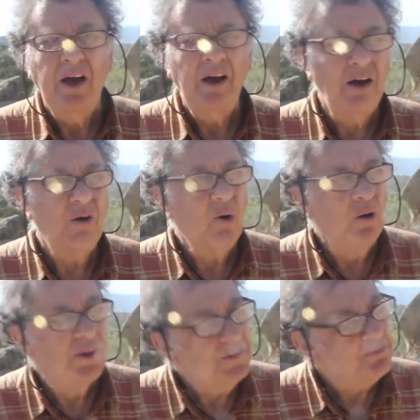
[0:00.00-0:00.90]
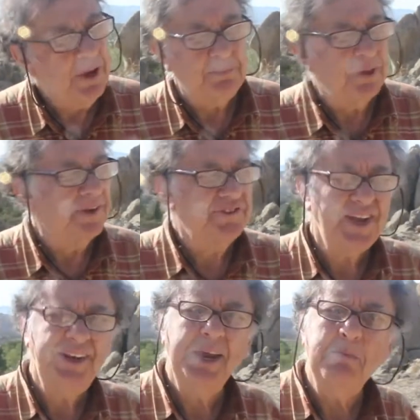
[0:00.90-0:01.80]
Uh, all these people are
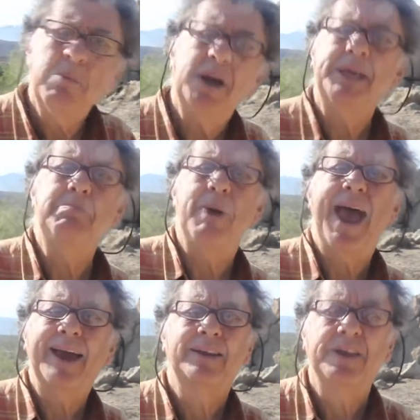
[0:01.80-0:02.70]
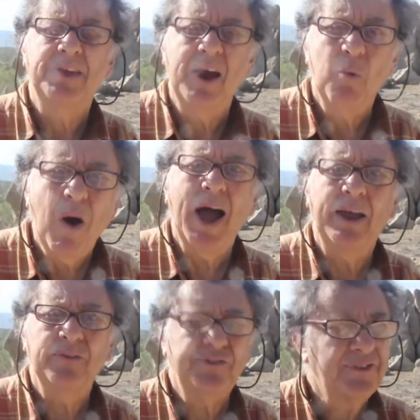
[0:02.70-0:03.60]
sending money back to their
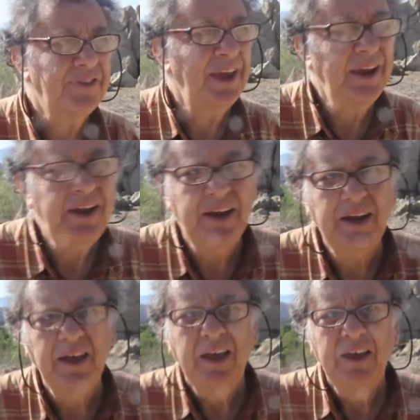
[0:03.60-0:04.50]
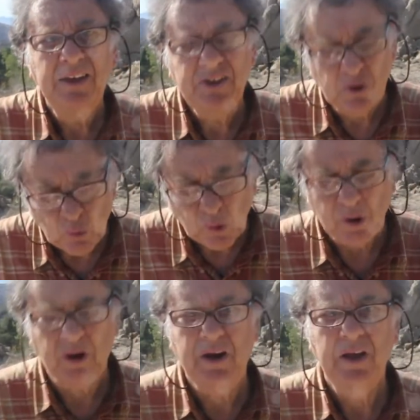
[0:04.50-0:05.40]
wives. They're here to
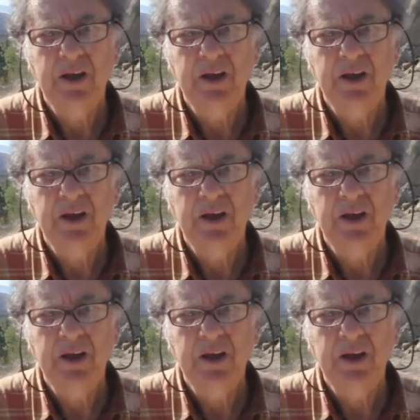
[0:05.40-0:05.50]
work.